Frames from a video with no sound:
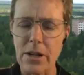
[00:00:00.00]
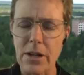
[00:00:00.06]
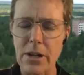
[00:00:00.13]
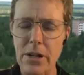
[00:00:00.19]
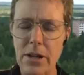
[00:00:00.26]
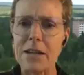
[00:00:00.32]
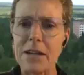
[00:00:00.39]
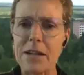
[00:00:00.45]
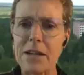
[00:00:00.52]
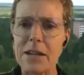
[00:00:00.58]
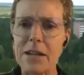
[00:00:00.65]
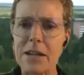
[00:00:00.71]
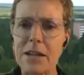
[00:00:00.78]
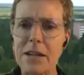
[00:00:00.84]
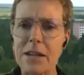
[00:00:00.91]
And so if
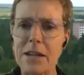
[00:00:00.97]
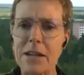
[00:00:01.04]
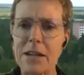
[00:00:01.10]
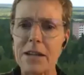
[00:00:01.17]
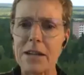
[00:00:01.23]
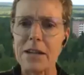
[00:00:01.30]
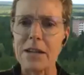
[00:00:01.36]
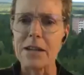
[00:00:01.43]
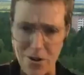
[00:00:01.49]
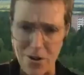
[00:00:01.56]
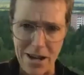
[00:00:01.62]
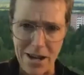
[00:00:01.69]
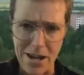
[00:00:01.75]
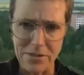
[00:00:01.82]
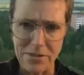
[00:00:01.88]
people lie, then
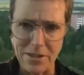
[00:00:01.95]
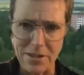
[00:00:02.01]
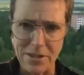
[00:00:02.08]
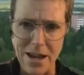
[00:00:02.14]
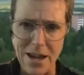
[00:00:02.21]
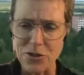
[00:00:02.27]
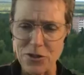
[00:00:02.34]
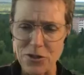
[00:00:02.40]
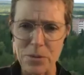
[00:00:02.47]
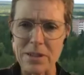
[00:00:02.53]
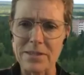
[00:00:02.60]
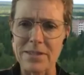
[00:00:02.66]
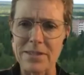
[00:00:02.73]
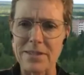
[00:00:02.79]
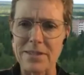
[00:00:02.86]
archives lie. Just
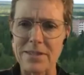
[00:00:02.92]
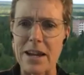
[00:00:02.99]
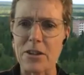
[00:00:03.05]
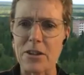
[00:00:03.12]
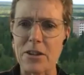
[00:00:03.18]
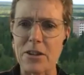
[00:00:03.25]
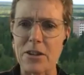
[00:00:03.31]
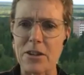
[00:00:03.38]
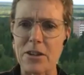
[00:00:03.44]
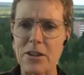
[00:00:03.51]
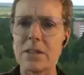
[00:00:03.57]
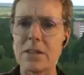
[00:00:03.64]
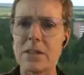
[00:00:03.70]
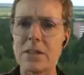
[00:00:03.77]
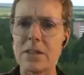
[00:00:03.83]
because it's
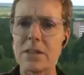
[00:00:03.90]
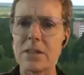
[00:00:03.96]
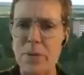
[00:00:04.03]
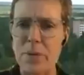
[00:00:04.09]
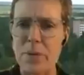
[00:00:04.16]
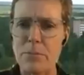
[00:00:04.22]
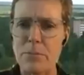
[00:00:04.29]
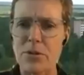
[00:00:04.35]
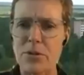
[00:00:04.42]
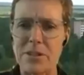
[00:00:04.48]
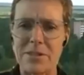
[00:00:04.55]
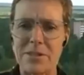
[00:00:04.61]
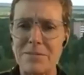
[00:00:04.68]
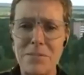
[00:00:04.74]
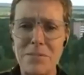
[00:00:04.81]
documented on paper
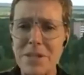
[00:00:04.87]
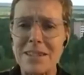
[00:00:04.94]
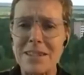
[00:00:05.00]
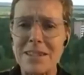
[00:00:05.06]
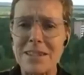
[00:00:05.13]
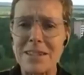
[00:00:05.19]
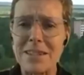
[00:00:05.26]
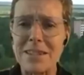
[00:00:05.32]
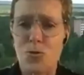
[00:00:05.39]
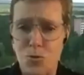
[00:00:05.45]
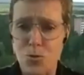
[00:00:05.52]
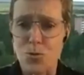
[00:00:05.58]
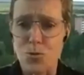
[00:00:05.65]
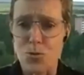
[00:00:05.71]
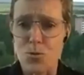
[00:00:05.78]
doesn't mean it's
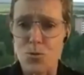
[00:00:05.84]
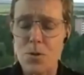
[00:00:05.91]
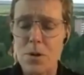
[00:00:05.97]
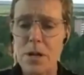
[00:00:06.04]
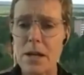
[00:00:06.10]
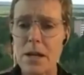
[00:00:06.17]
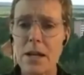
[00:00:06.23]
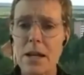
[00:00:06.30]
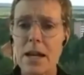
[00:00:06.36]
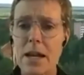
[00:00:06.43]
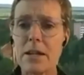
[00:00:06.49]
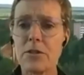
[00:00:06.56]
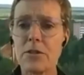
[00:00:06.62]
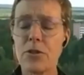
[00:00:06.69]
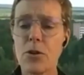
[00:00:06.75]
true.
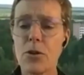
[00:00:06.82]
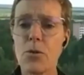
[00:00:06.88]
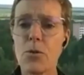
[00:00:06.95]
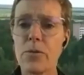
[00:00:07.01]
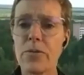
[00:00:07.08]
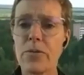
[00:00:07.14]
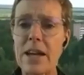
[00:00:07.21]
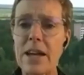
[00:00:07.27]
And so that's